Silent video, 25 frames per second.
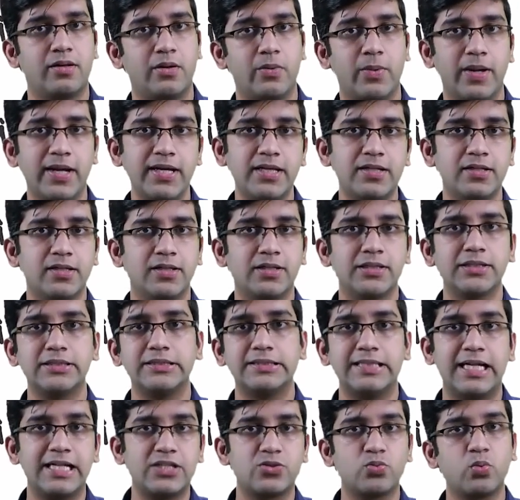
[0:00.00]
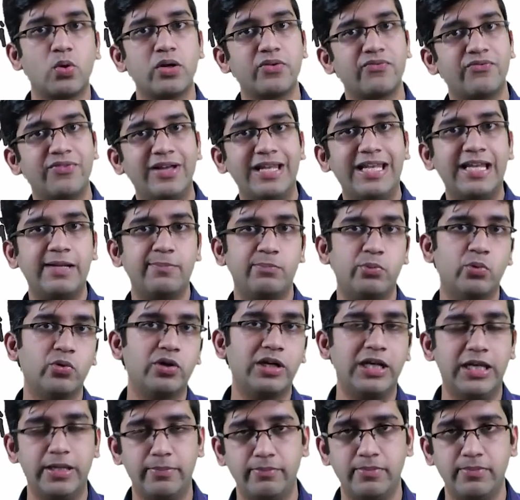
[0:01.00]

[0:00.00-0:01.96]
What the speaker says: Right? That's what well and poorly